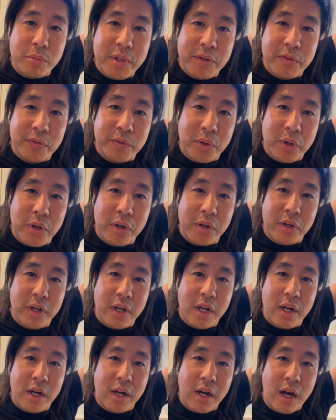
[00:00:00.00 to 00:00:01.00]
before.
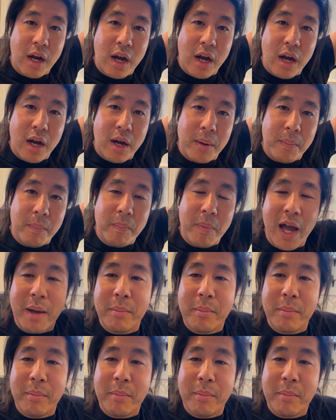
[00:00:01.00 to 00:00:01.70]
Um,